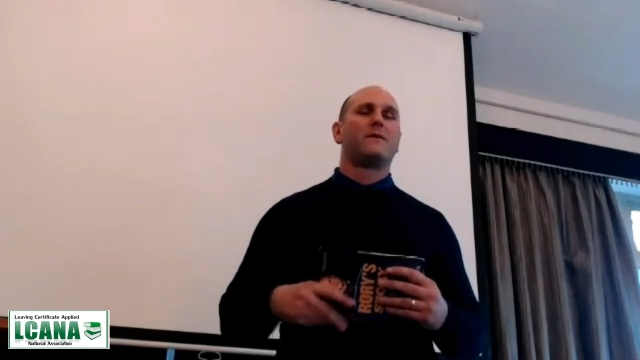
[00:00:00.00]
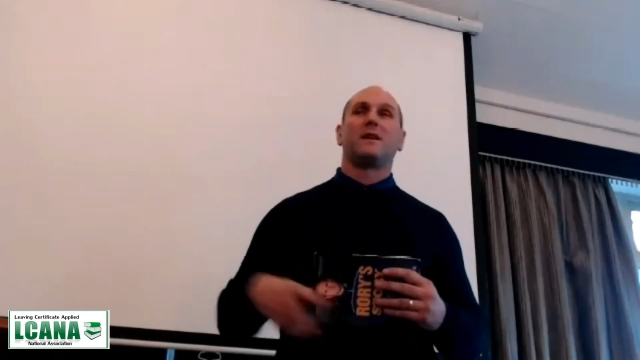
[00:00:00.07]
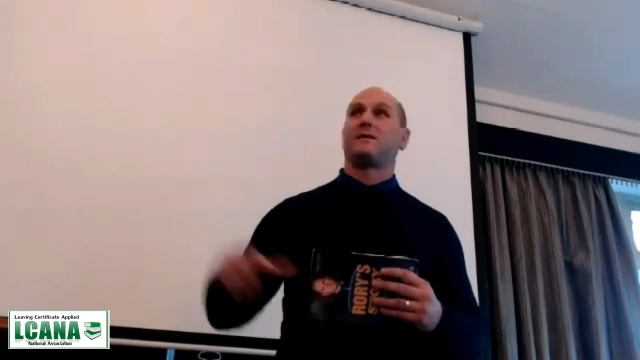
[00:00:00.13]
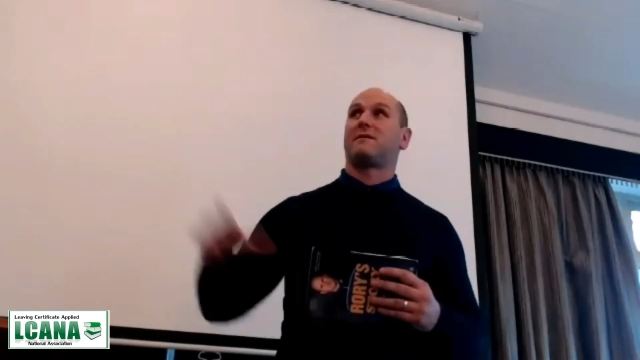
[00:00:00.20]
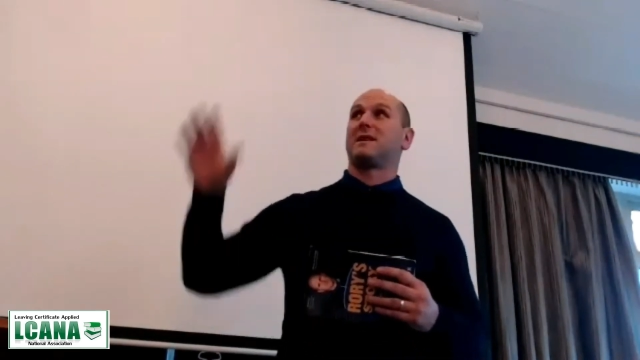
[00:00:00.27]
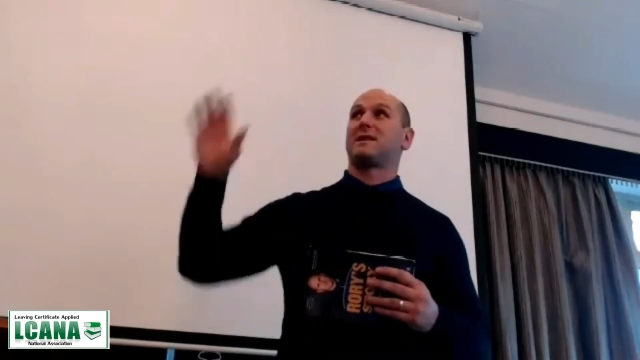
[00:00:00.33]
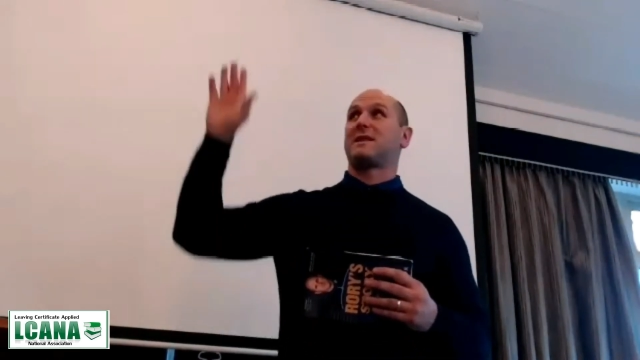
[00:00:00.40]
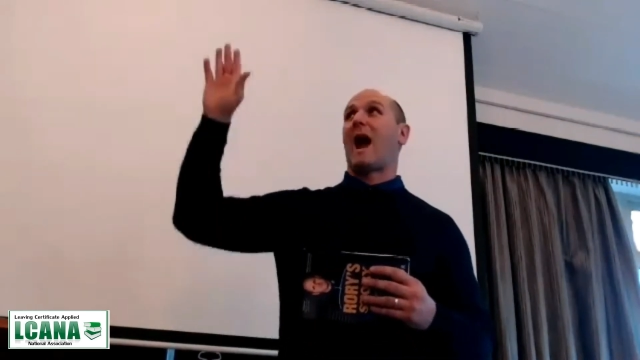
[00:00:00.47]

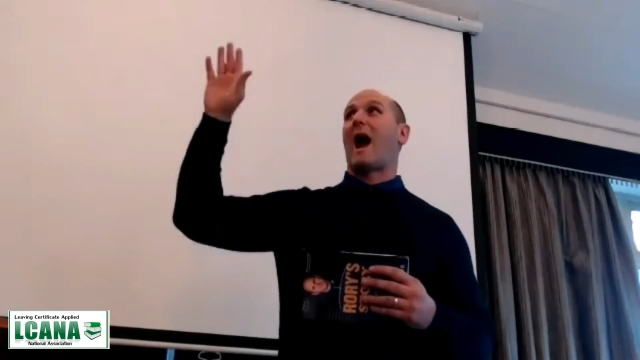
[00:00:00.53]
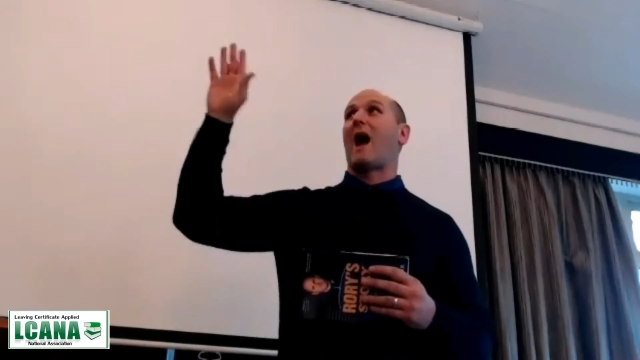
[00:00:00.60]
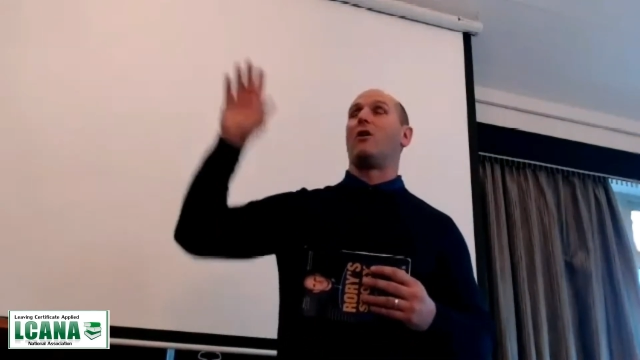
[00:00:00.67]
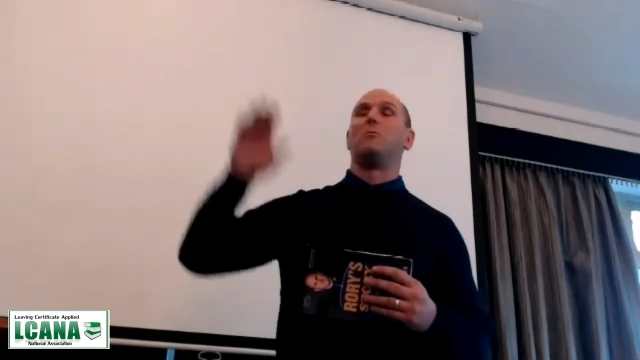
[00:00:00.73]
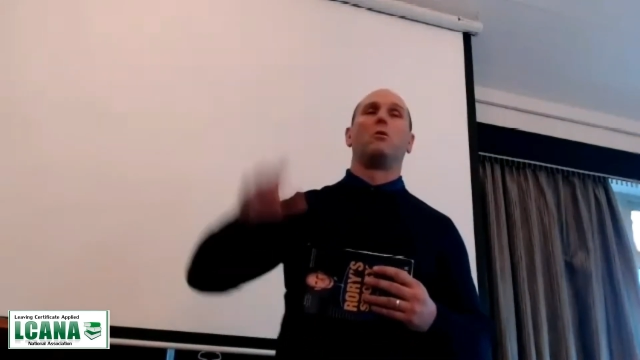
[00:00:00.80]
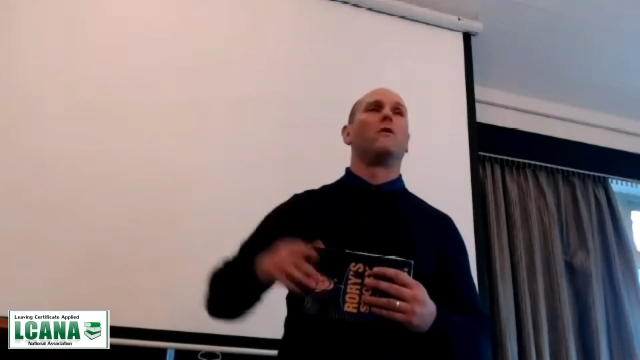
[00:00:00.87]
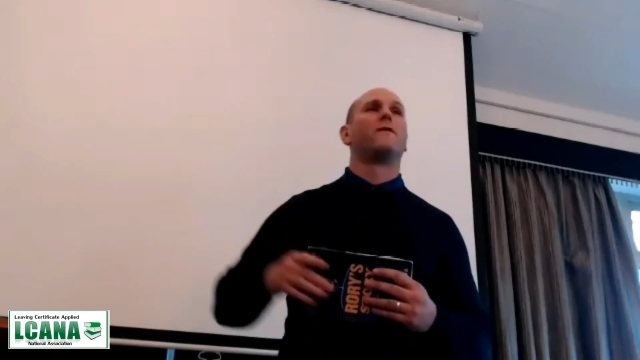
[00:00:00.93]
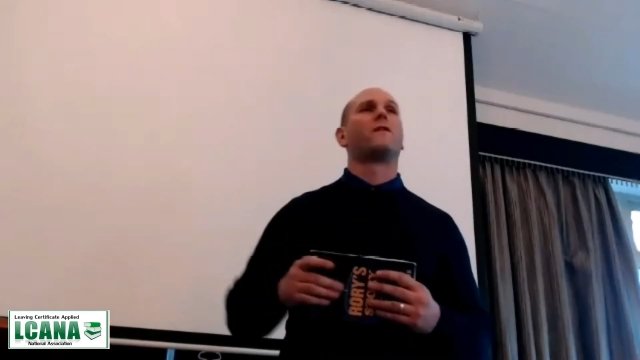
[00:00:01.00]
the star
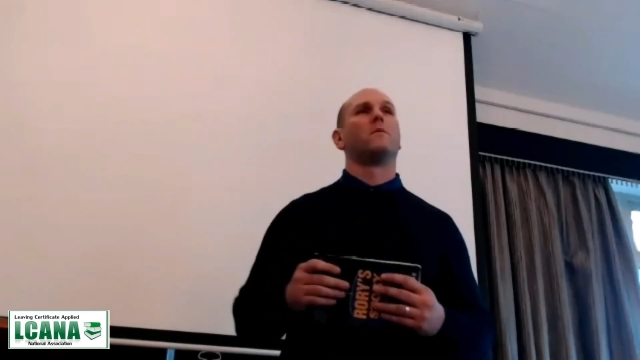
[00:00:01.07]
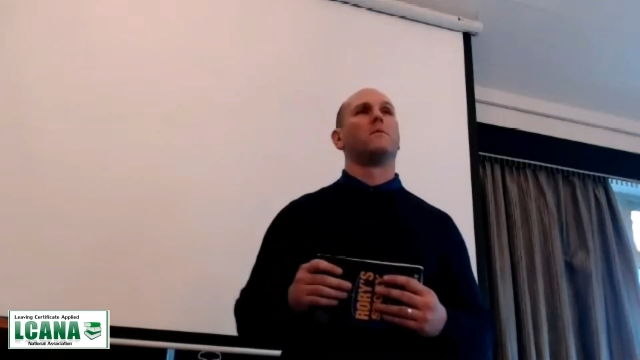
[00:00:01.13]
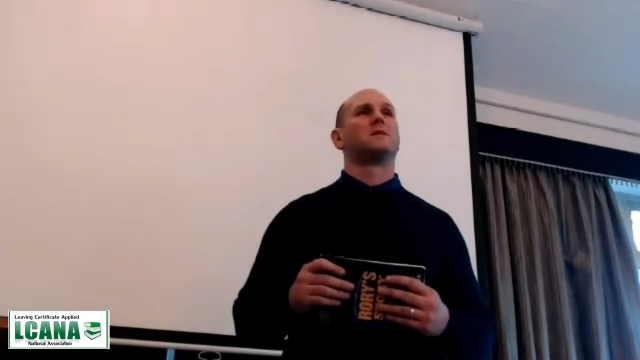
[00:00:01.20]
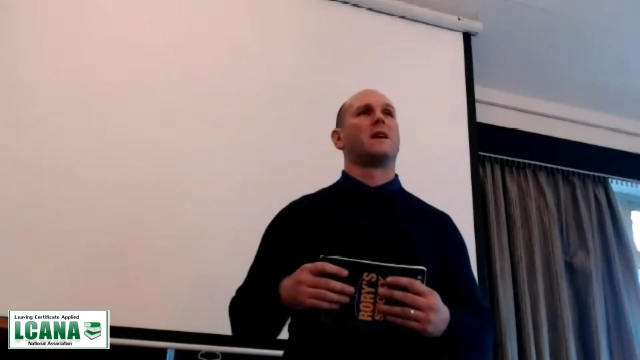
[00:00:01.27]
above them